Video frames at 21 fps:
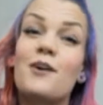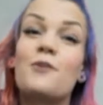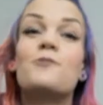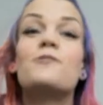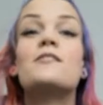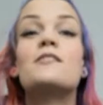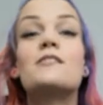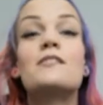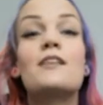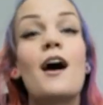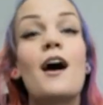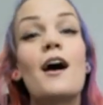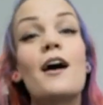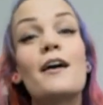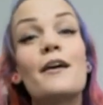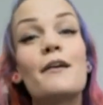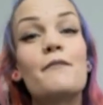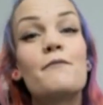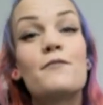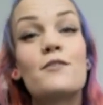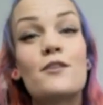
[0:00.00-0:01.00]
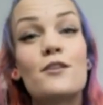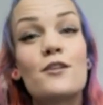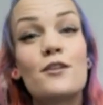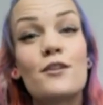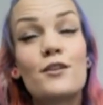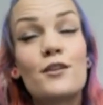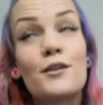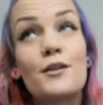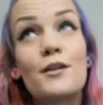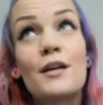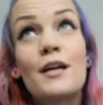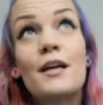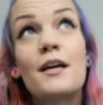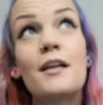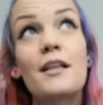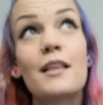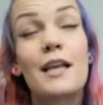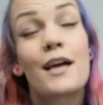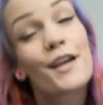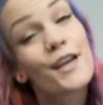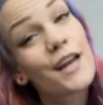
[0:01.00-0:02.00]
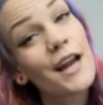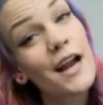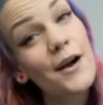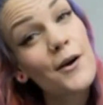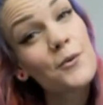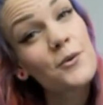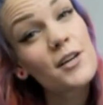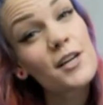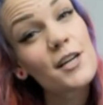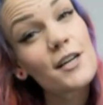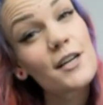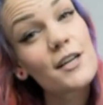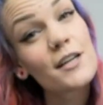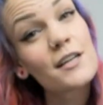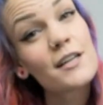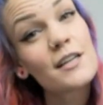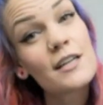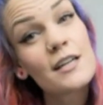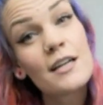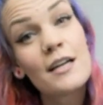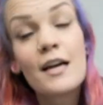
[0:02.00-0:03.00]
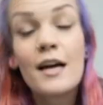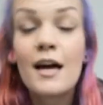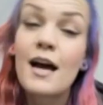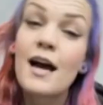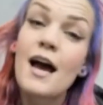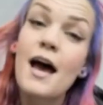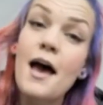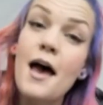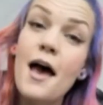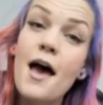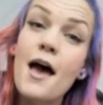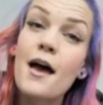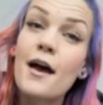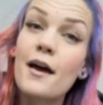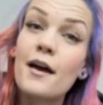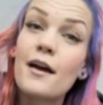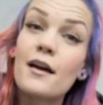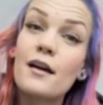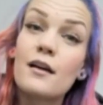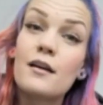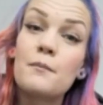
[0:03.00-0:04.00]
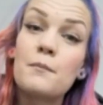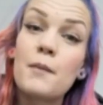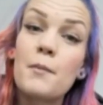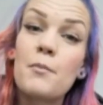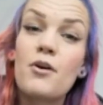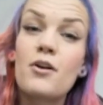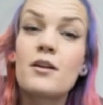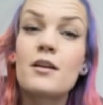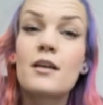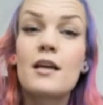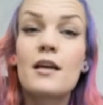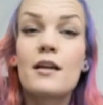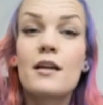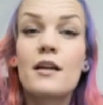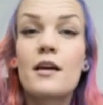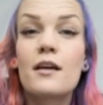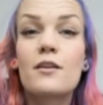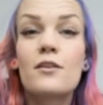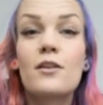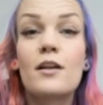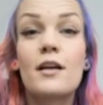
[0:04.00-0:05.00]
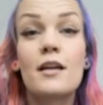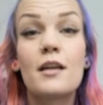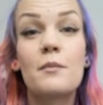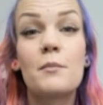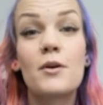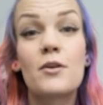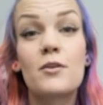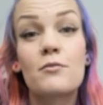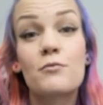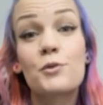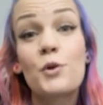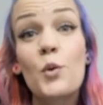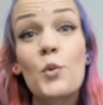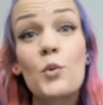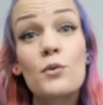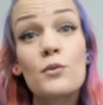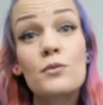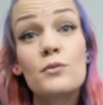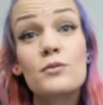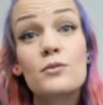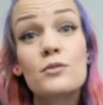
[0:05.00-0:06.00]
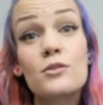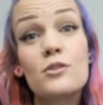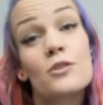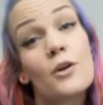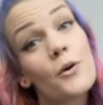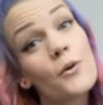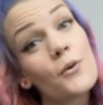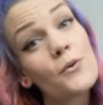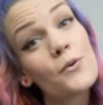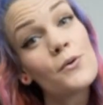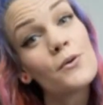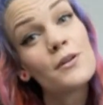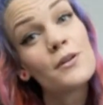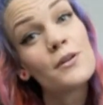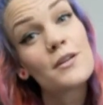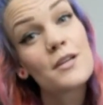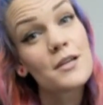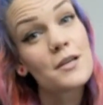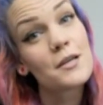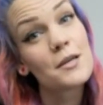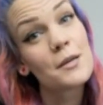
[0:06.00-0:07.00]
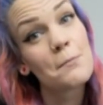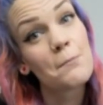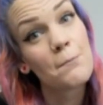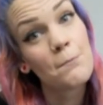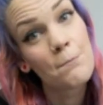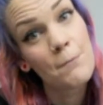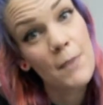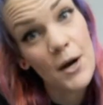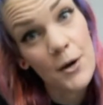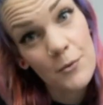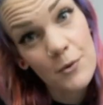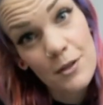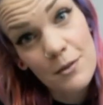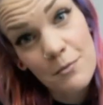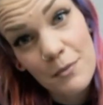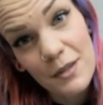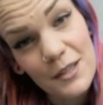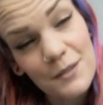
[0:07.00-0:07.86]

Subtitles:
outside for like an hour, and my body can't handle any amount of cold, so bear with me.